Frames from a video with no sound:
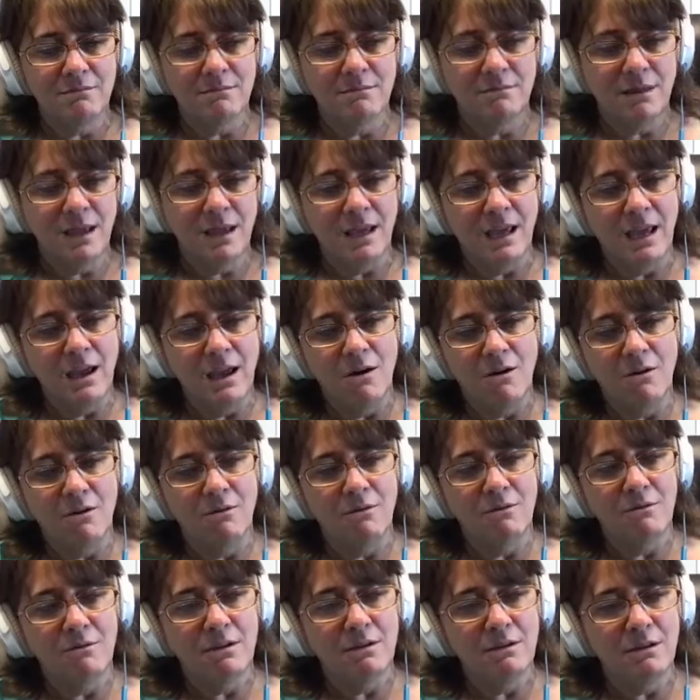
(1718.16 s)

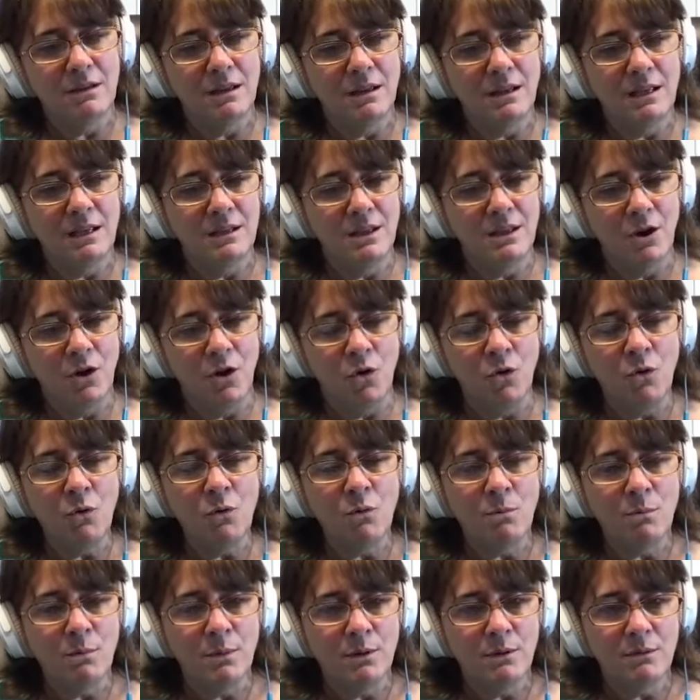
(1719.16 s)
how in the
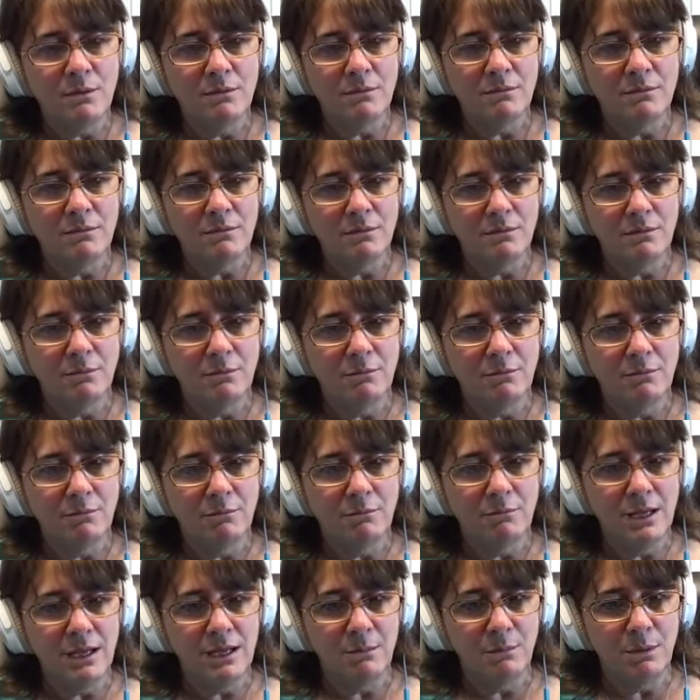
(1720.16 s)
home
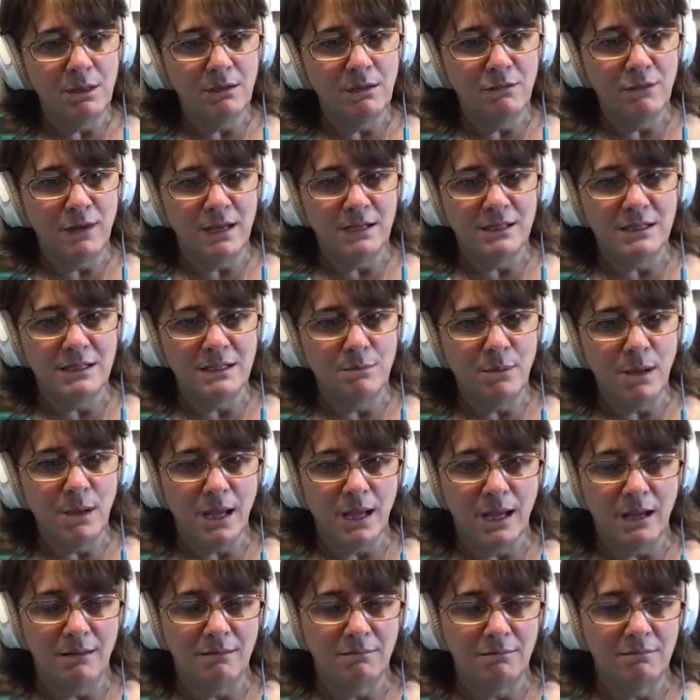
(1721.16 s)
we can be affected
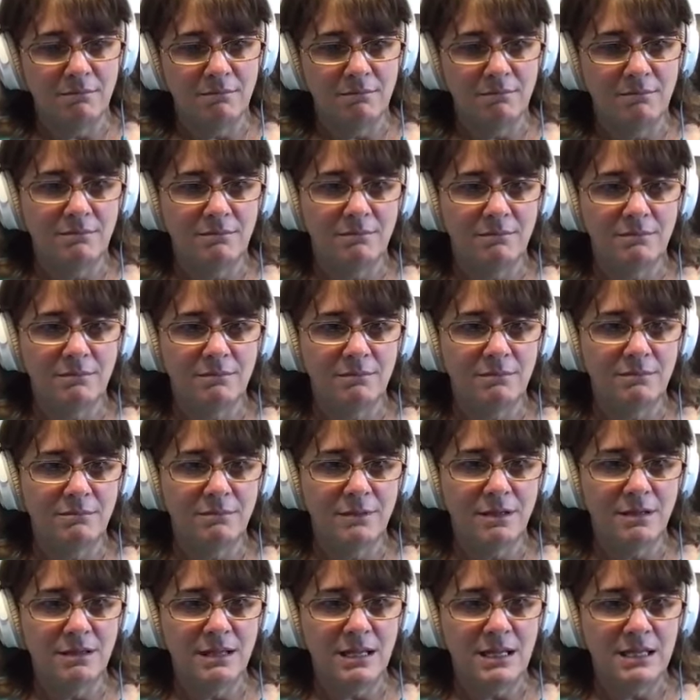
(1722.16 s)
by
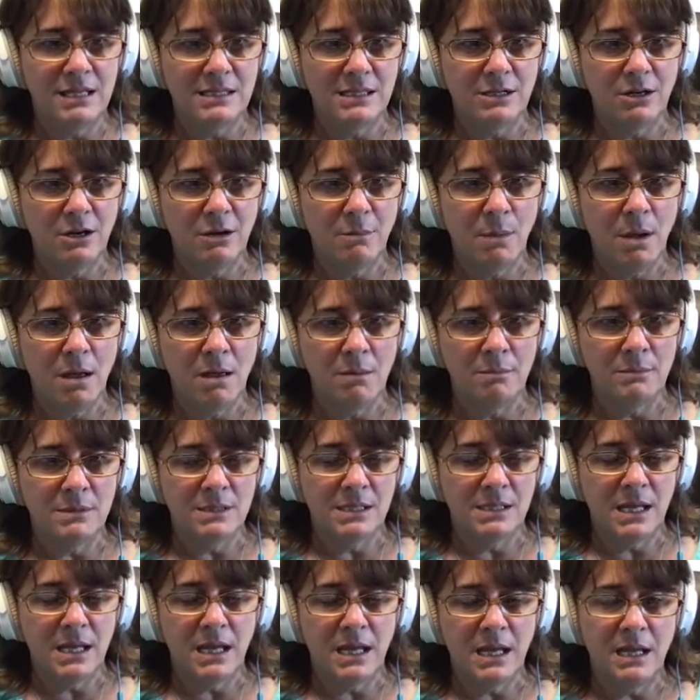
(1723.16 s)
the things that our moms
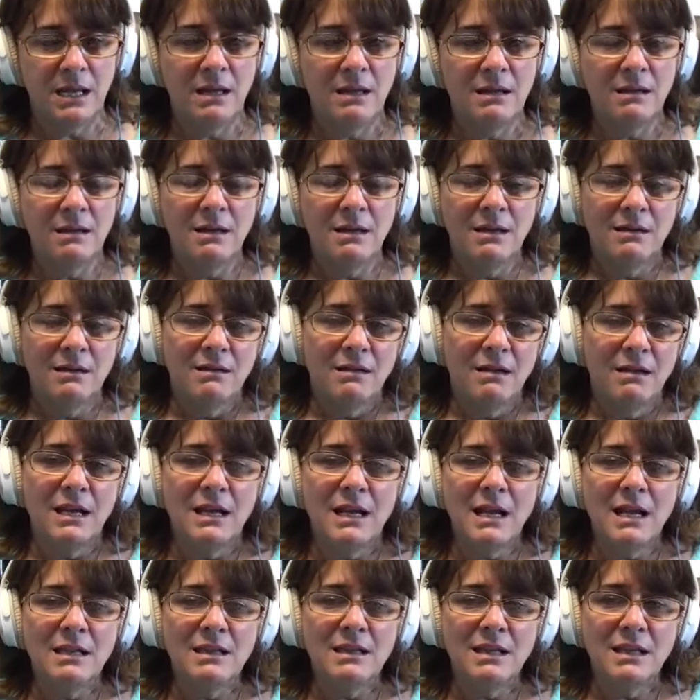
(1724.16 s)
say
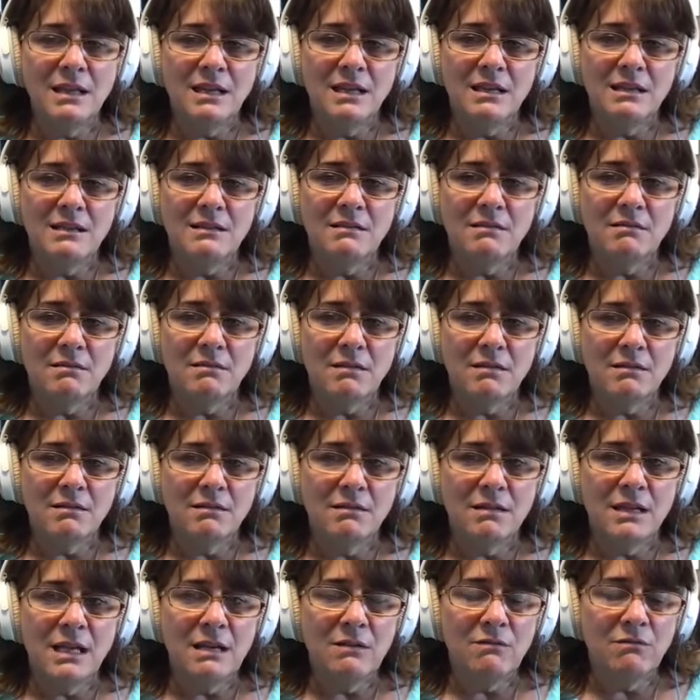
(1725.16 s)
and i think it
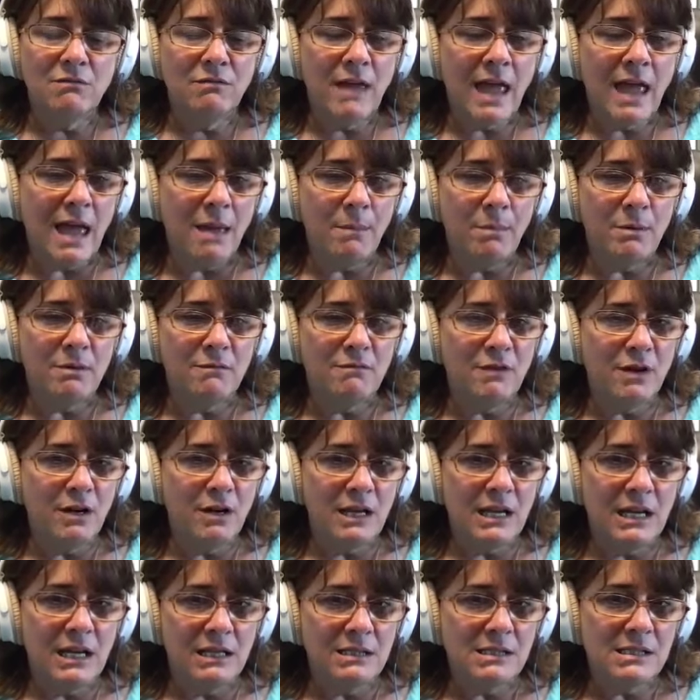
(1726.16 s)
can happen
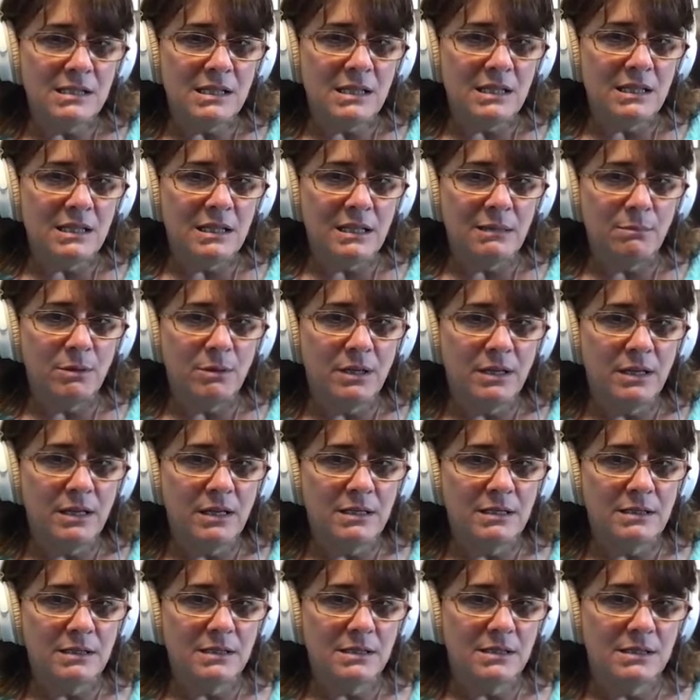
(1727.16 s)
very innocently
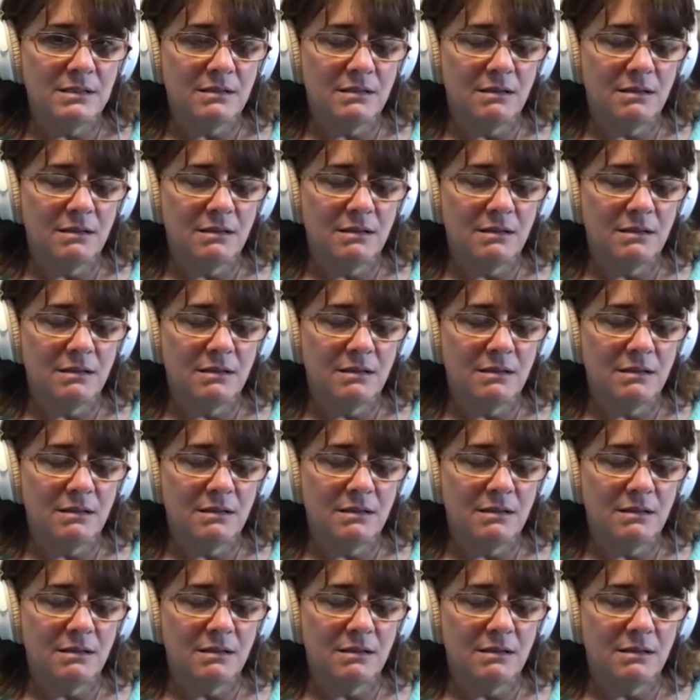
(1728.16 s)
because